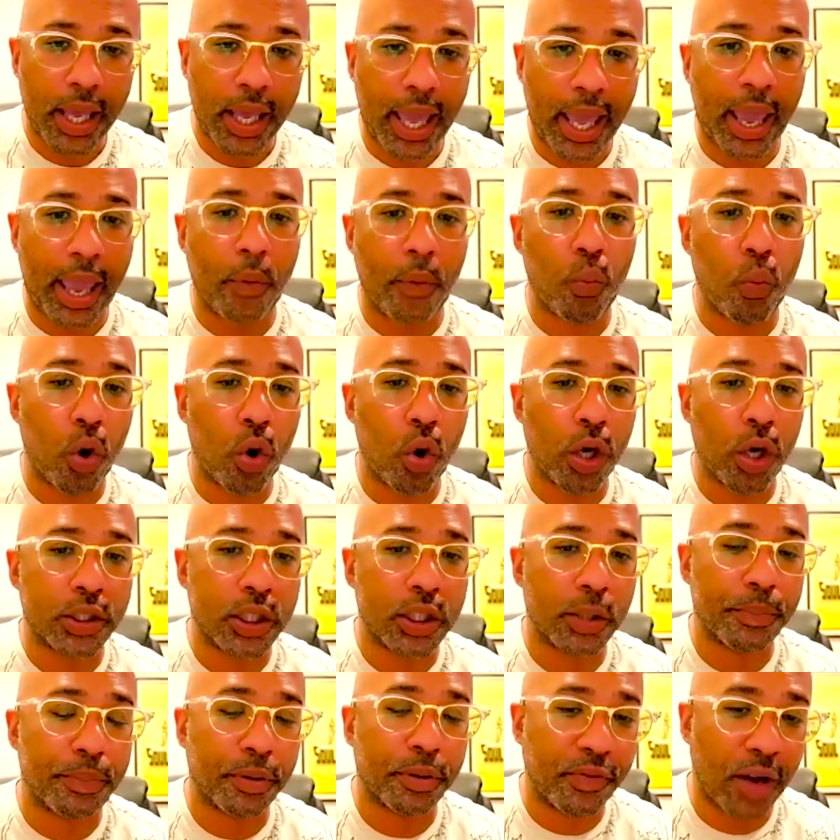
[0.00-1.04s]
and want to
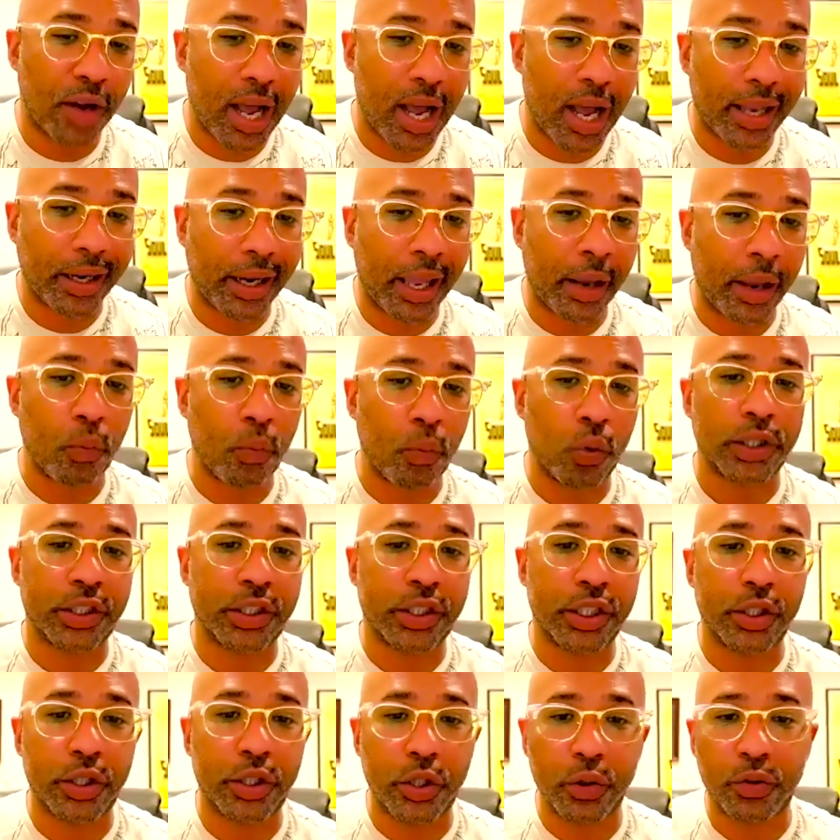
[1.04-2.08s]
provide and want to
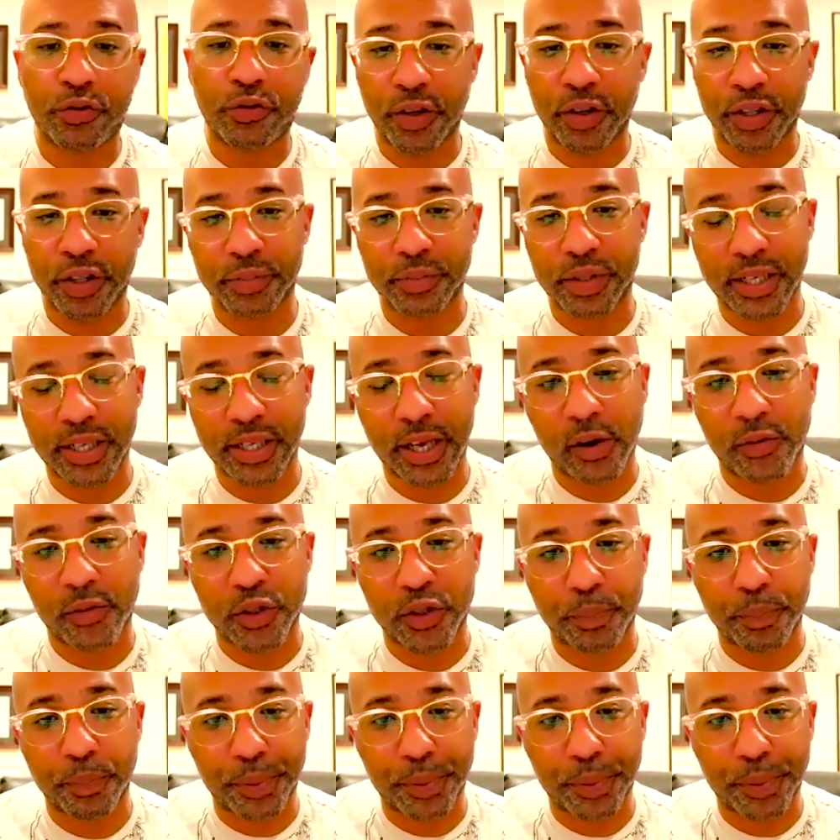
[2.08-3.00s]
do for themselves.